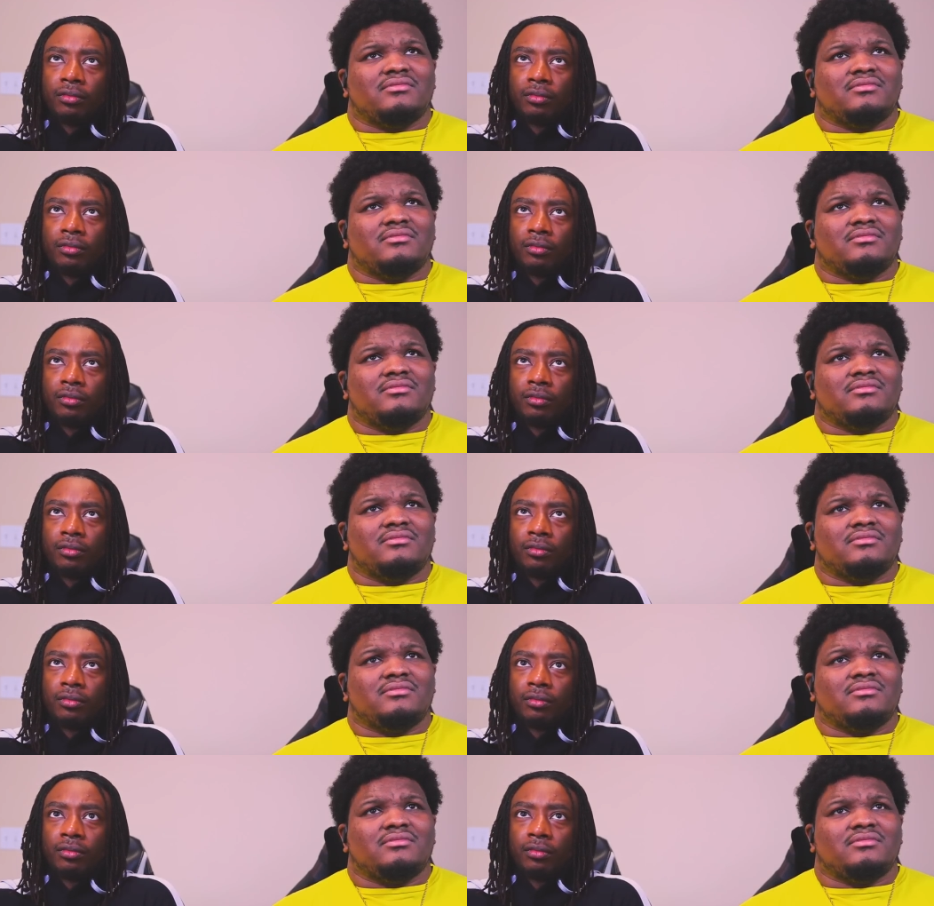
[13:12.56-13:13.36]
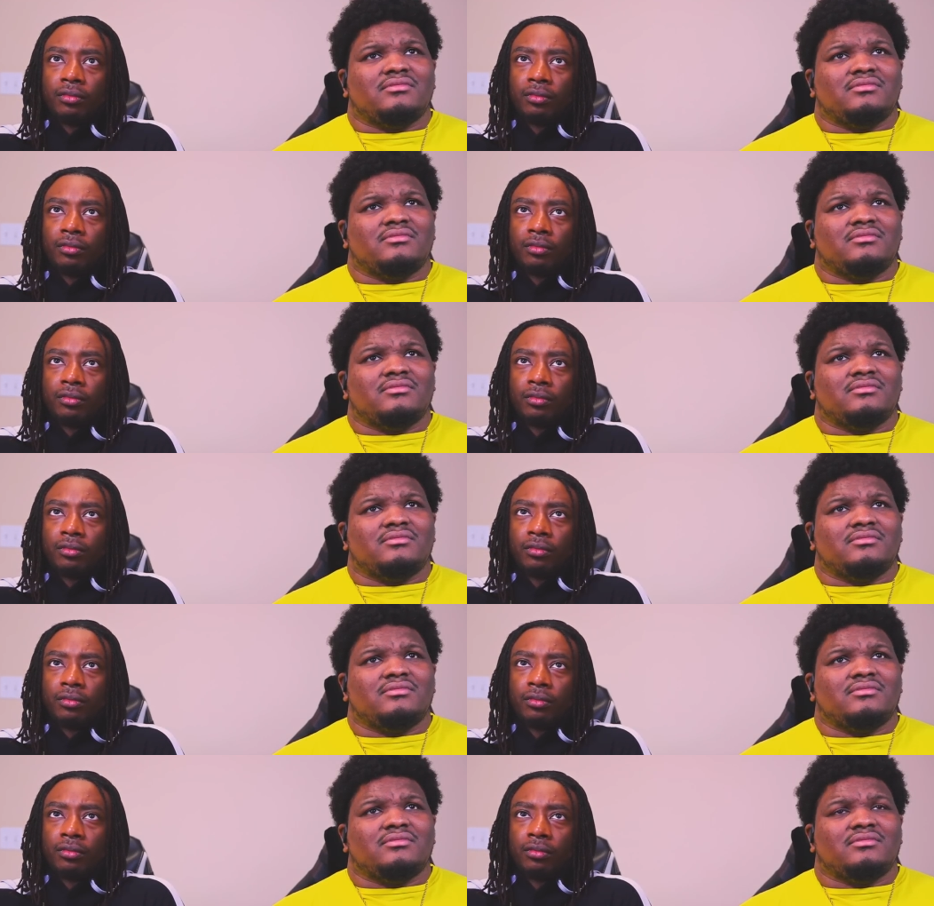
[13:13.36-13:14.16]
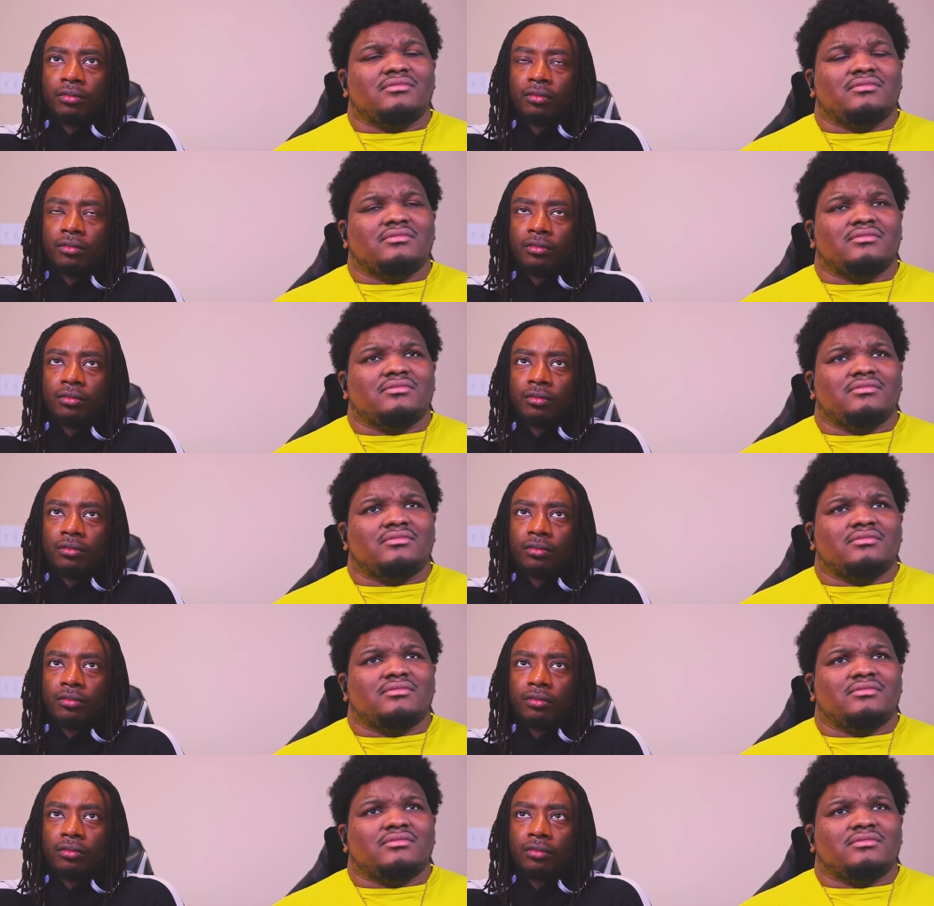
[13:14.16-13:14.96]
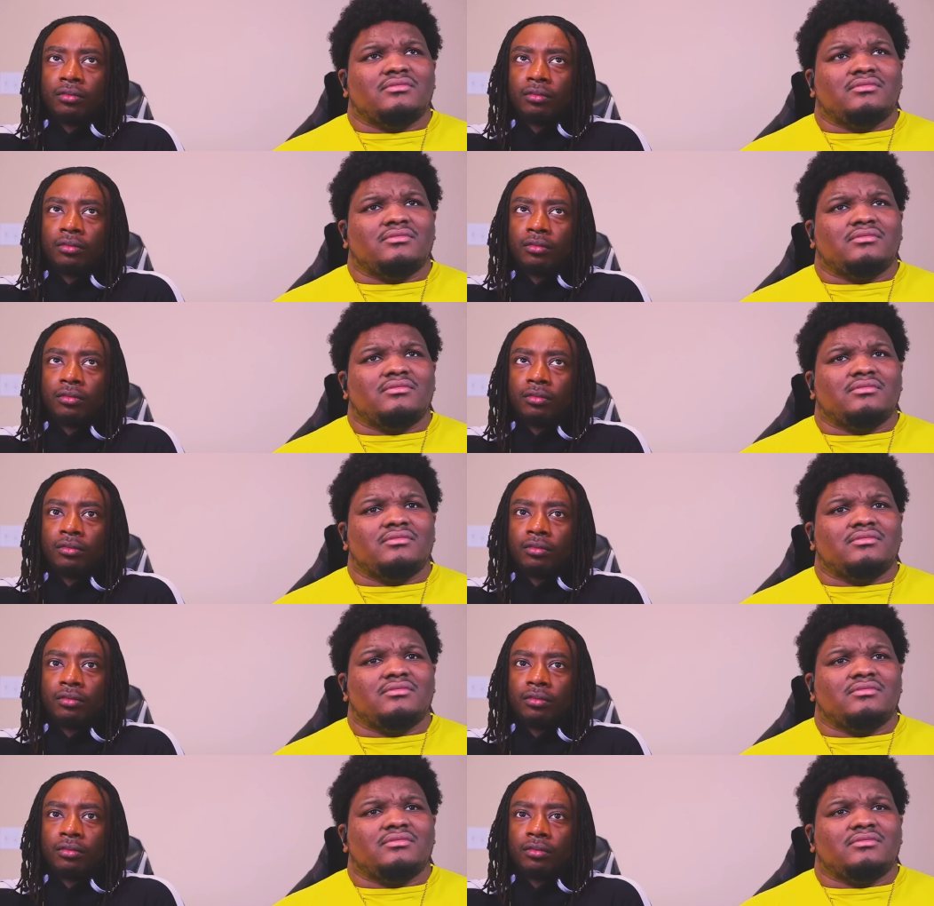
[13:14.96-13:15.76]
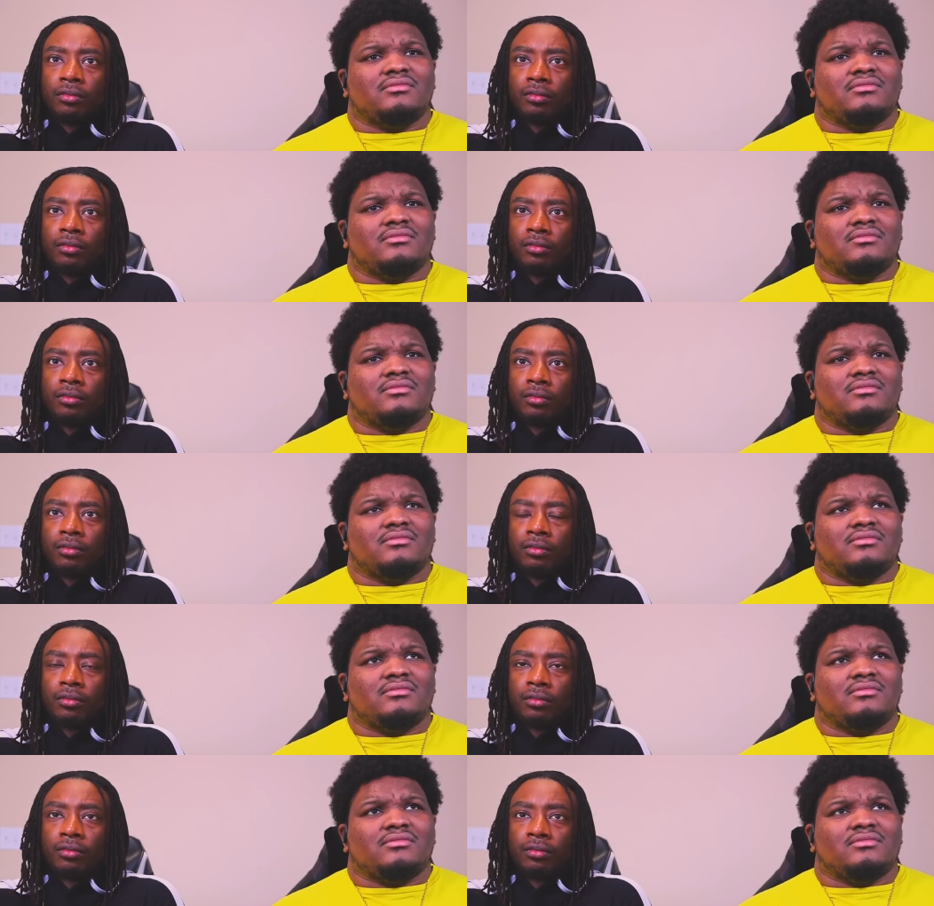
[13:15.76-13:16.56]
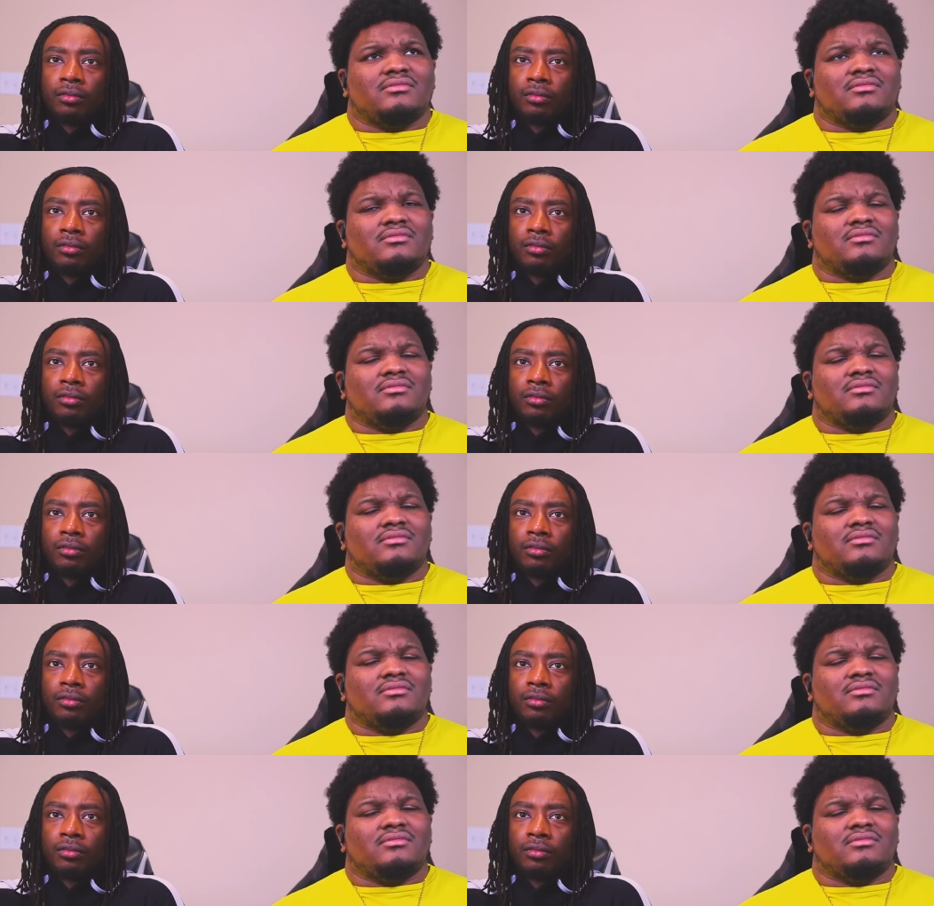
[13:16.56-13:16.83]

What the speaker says: (no one is talking)